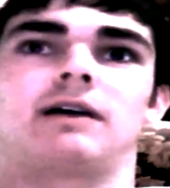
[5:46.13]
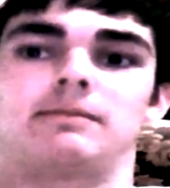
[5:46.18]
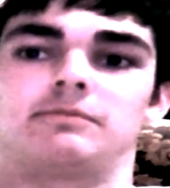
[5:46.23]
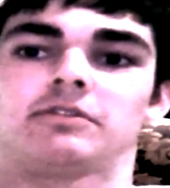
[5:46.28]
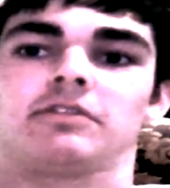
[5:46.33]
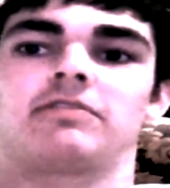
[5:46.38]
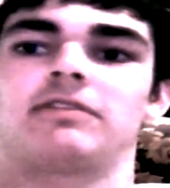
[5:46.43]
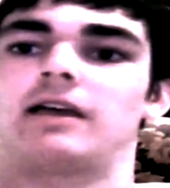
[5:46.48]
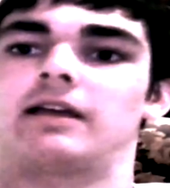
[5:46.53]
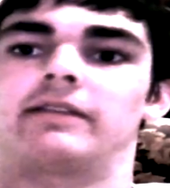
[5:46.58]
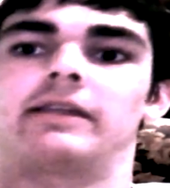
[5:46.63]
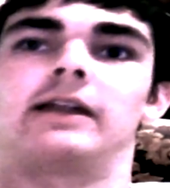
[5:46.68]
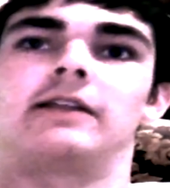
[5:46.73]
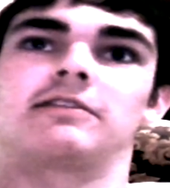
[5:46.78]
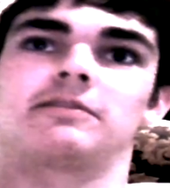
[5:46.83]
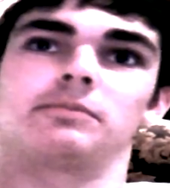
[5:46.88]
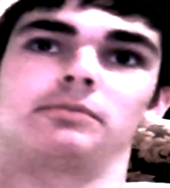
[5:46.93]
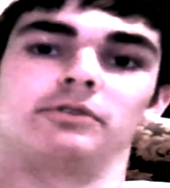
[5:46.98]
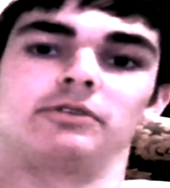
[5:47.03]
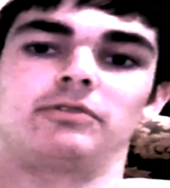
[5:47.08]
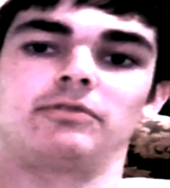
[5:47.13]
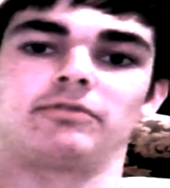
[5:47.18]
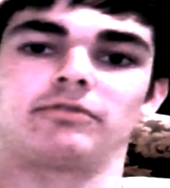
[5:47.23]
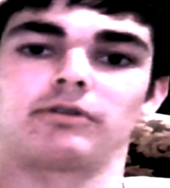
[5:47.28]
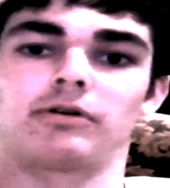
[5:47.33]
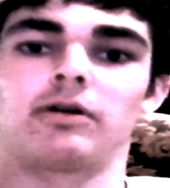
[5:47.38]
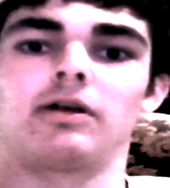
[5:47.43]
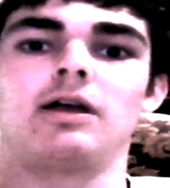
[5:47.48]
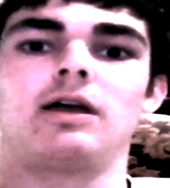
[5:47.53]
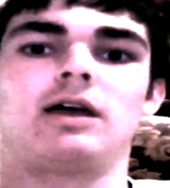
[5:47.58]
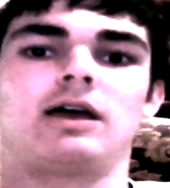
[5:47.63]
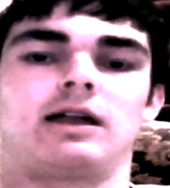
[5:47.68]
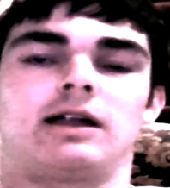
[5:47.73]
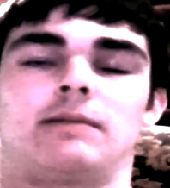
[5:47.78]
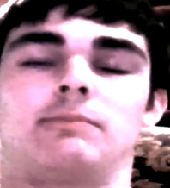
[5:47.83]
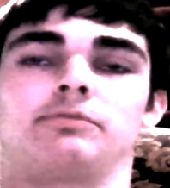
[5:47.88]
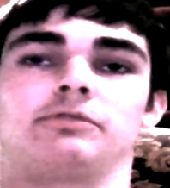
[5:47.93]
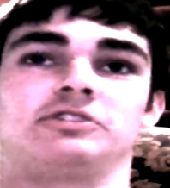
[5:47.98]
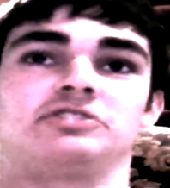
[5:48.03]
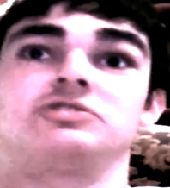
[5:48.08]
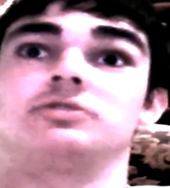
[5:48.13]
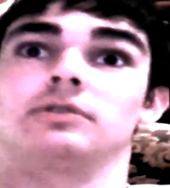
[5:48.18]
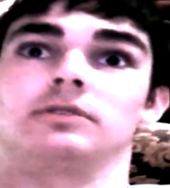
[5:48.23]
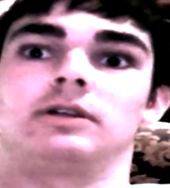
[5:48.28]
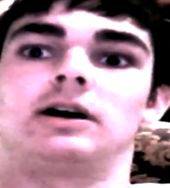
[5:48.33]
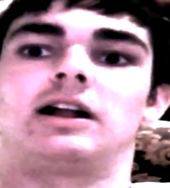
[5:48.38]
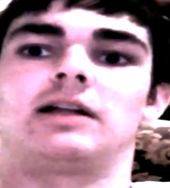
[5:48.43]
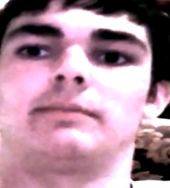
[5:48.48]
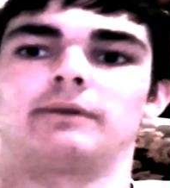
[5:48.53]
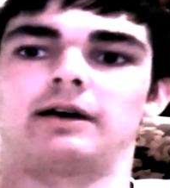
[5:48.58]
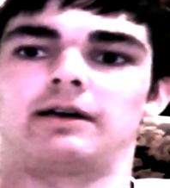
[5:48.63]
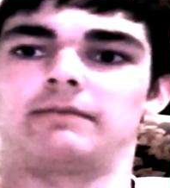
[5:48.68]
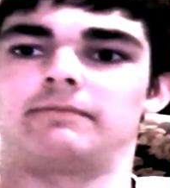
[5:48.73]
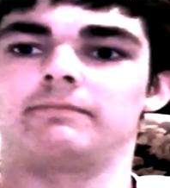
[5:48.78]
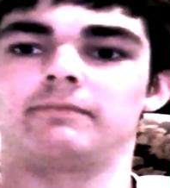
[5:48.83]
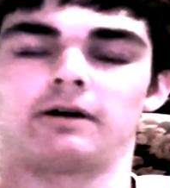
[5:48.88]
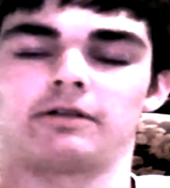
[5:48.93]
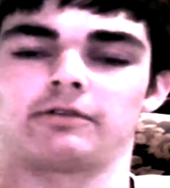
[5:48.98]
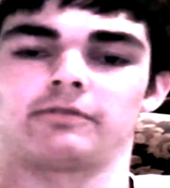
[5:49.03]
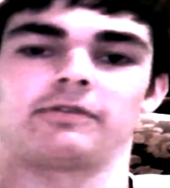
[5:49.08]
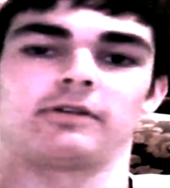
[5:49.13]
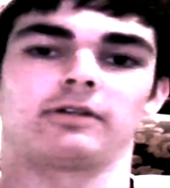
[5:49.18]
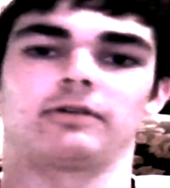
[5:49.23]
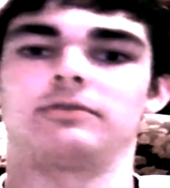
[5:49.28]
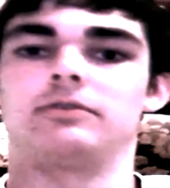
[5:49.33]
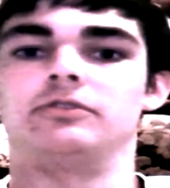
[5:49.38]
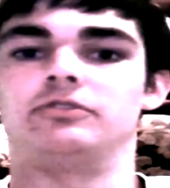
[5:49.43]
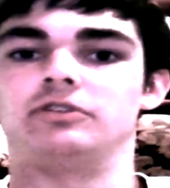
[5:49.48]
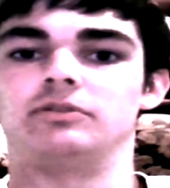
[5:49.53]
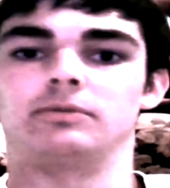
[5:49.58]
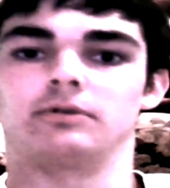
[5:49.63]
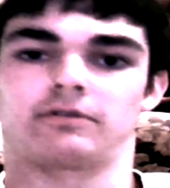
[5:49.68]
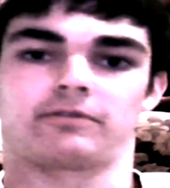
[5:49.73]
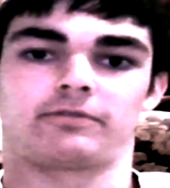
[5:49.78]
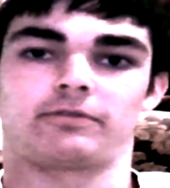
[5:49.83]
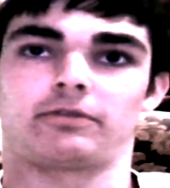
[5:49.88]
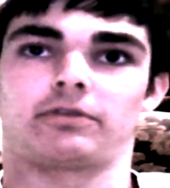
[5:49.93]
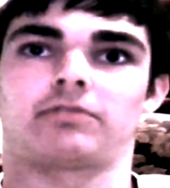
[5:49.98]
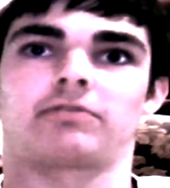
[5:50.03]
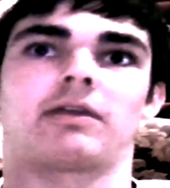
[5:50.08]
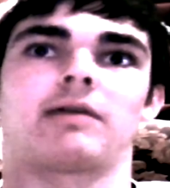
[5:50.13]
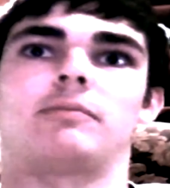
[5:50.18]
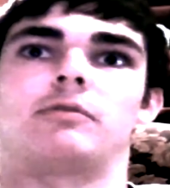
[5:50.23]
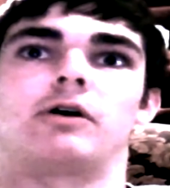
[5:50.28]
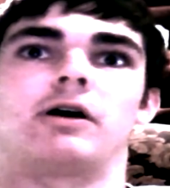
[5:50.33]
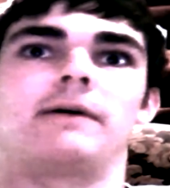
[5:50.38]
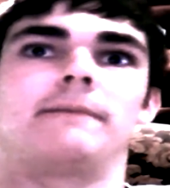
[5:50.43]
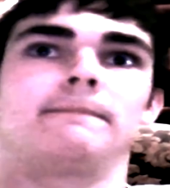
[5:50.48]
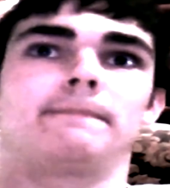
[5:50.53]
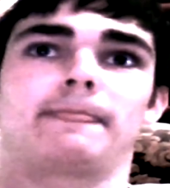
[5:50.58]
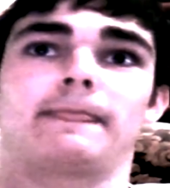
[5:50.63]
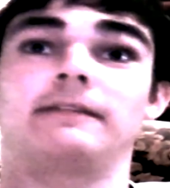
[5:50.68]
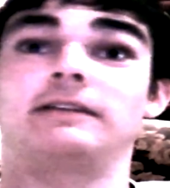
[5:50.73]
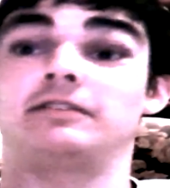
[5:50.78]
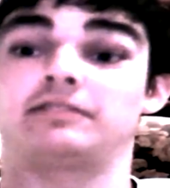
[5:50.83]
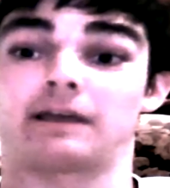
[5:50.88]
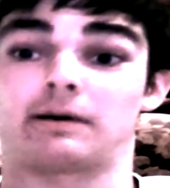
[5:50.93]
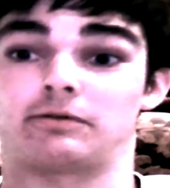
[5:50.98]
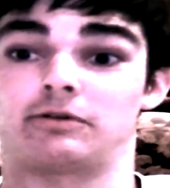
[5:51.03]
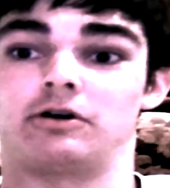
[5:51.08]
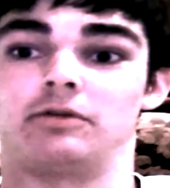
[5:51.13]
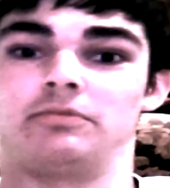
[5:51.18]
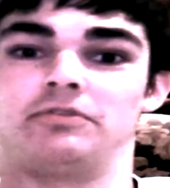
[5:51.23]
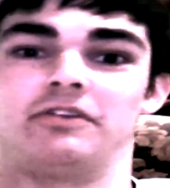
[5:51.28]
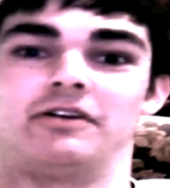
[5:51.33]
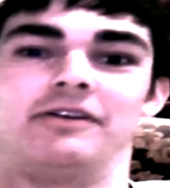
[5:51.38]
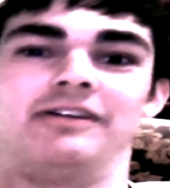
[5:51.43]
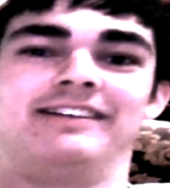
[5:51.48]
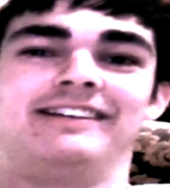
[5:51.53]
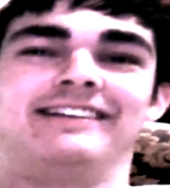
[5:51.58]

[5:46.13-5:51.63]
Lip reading: I'm just saying that as a producer, and I'm pretty sure a lot of my other fellow YouTubers feel the same way. At least I would hope so.